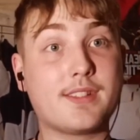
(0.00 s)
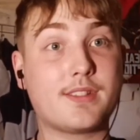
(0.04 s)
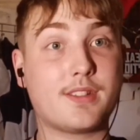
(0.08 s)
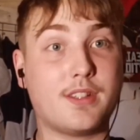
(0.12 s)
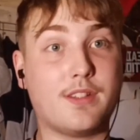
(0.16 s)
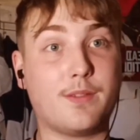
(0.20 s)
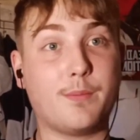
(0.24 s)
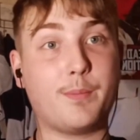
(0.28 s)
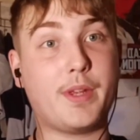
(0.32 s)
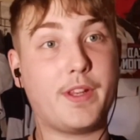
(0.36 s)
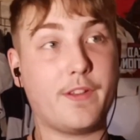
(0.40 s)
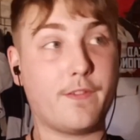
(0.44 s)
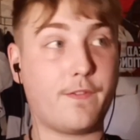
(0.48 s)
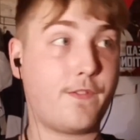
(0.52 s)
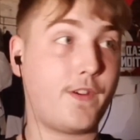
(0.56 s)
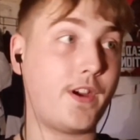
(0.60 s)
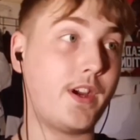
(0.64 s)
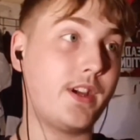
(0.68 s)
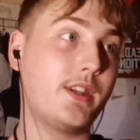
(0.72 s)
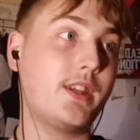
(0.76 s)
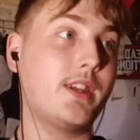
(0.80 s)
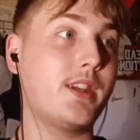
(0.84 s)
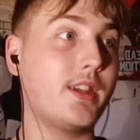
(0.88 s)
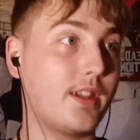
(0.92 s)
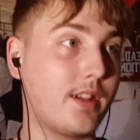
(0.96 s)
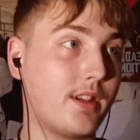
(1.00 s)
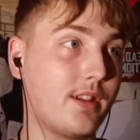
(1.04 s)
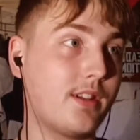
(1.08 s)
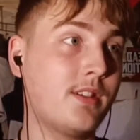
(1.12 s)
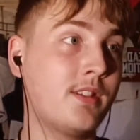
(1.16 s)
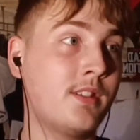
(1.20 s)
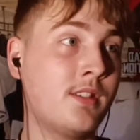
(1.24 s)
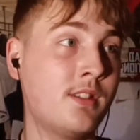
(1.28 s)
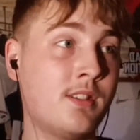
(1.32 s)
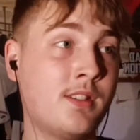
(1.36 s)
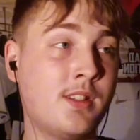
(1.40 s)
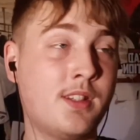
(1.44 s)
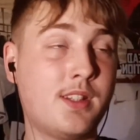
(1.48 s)
been fighting
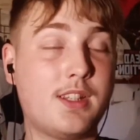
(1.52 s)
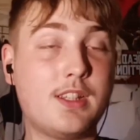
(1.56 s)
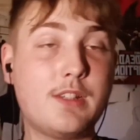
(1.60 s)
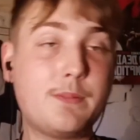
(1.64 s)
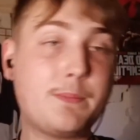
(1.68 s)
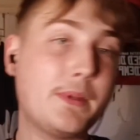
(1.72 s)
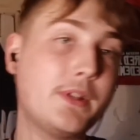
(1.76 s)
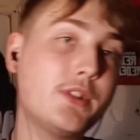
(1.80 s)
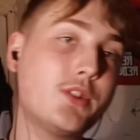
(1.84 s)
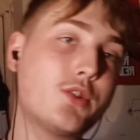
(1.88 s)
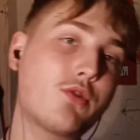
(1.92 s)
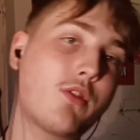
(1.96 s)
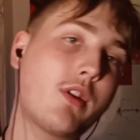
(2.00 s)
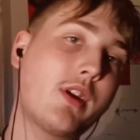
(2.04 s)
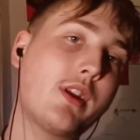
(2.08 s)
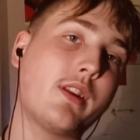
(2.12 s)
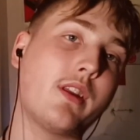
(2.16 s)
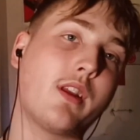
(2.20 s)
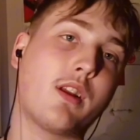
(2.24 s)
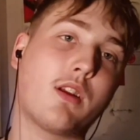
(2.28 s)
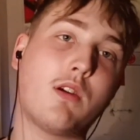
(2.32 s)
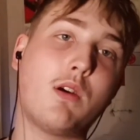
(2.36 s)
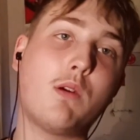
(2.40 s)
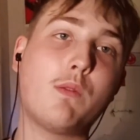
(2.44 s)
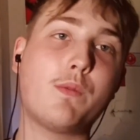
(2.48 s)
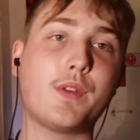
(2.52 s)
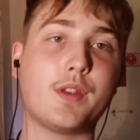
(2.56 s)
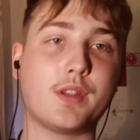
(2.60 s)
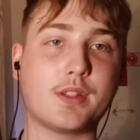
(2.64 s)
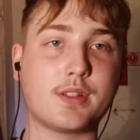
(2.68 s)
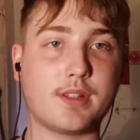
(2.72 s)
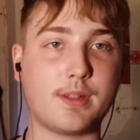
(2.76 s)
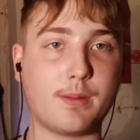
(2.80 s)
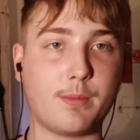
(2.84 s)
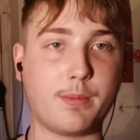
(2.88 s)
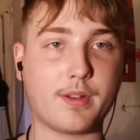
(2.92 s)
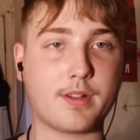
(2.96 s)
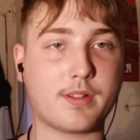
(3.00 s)
He's been training,
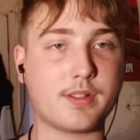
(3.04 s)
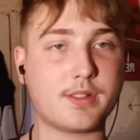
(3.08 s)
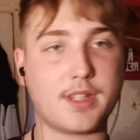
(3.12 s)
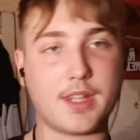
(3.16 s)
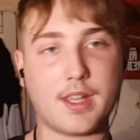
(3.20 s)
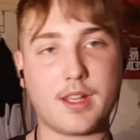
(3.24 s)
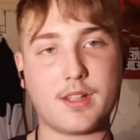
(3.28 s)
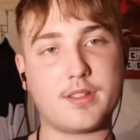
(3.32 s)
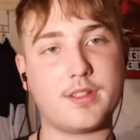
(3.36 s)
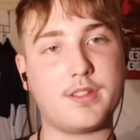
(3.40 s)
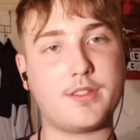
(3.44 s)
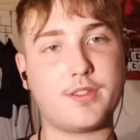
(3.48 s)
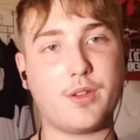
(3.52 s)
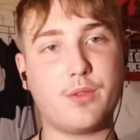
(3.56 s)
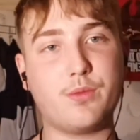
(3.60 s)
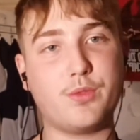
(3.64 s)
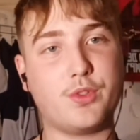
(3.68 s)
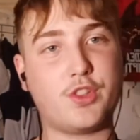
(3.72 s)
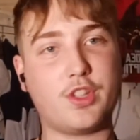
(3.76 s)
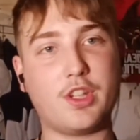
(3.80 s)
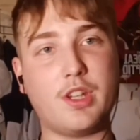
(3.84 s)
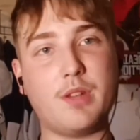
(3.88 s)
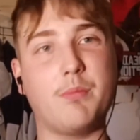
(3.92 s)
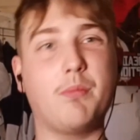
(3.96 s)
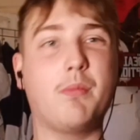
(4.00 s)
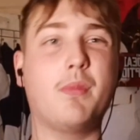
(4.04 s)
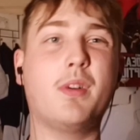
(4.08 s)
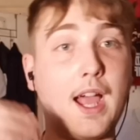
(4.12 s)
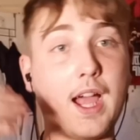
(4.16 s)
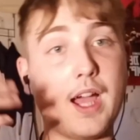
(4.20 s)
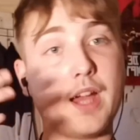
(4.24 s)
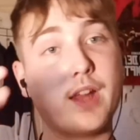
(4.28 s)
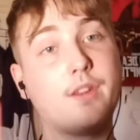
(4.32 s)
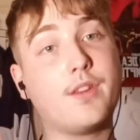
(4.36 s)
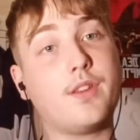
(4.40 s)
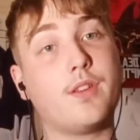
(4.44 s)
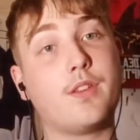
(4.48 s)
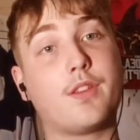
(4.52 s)
obviously, because he has his own gym.
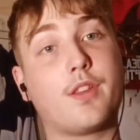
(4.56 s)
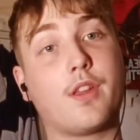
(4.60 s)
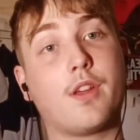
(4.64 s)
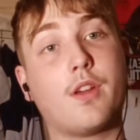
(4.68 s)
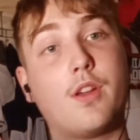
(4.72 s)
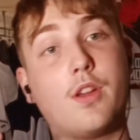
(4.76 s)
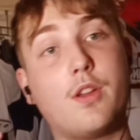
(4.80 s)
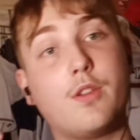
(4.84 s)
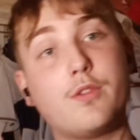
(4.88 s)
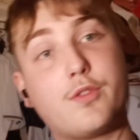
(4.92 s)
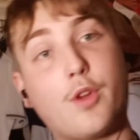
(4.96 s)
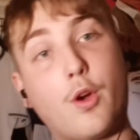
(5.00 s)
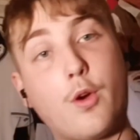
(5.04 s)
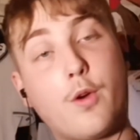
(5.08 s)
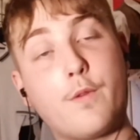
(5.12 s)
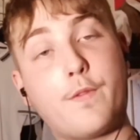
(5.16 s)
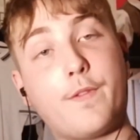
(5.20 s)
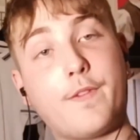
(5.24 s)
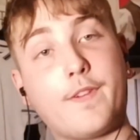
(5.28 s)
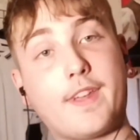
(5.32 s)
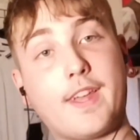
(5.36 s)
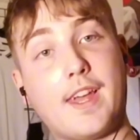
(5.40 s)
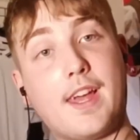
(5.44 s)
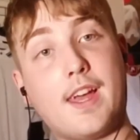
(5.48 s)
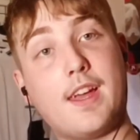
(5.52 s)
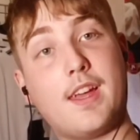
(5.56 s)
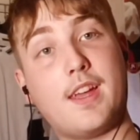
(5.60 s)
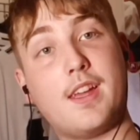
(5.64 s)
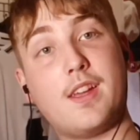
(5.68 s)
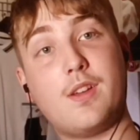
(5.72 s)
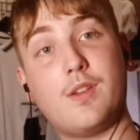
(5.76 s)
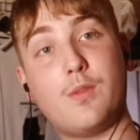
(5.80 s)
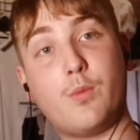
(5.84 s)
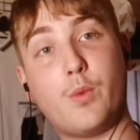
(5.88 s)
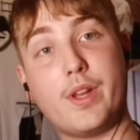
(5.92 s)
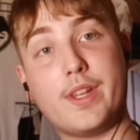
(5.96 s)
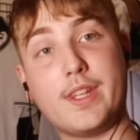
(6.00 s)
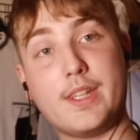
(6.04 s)
And don't forget
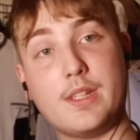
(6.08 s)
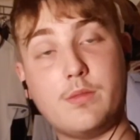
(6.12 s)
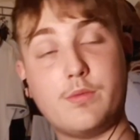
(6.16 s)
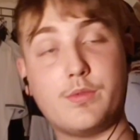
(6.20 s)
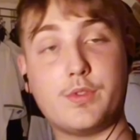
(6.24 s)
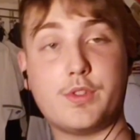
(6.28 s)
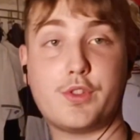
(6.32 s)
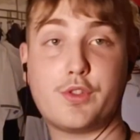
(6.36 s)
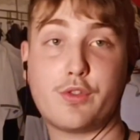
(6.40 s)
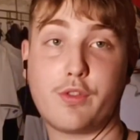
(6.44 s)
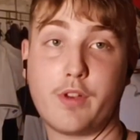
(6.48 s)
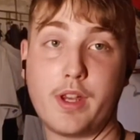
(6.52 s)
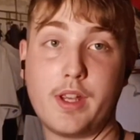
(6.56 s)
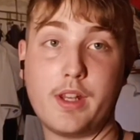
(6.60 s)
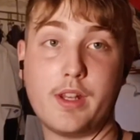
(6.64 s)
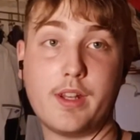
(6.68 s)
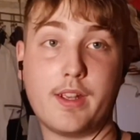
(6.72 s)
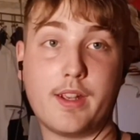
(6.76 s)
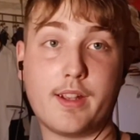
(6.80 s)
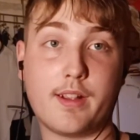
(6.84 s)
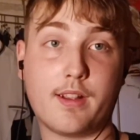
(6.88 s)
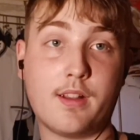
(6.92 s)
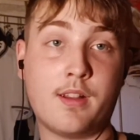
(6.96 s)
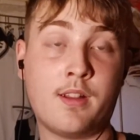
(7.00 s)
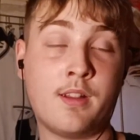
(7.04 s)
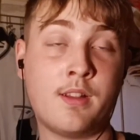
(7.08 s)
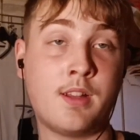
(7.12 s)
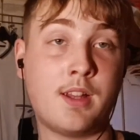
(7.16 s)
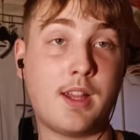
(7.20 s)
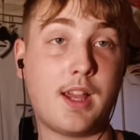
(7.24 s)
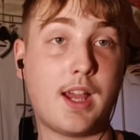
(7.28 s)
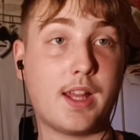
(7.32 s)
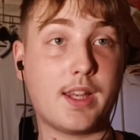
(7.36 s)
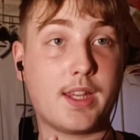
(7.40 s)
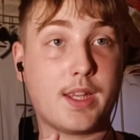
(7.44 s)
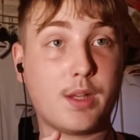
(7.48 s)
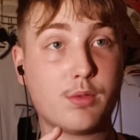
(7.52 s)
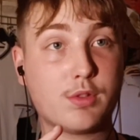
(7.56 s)
when he was training
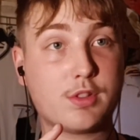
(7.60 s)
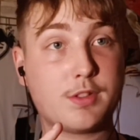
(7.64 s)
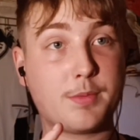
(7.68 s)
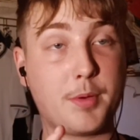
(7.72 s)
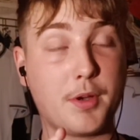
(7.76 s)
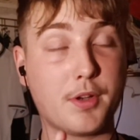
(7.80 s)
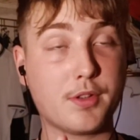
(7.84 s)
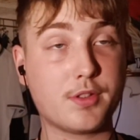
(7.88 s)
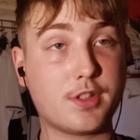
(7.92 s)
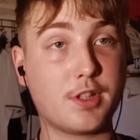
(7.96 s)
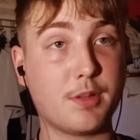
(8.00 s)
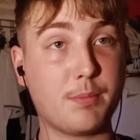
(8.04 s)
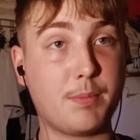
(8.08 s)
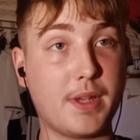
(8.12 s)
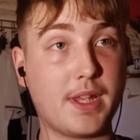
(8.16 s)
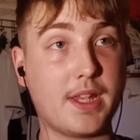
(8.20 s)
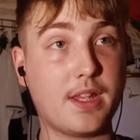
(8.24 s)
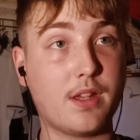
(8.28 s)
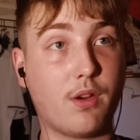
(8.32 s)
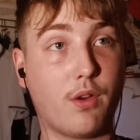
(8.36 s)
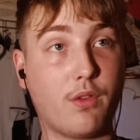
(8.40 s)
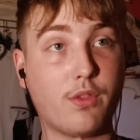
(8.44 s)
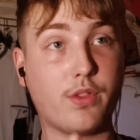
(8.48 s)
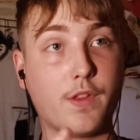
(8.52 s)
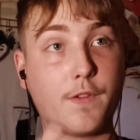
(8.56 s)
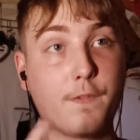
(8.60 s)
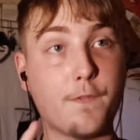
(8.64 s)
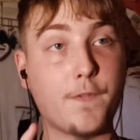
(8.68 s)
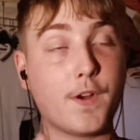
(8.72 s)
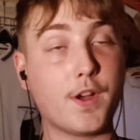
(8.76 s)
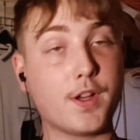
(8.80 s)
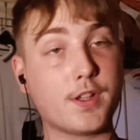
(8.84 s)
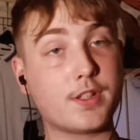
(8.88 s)
and he was supposed to be on the first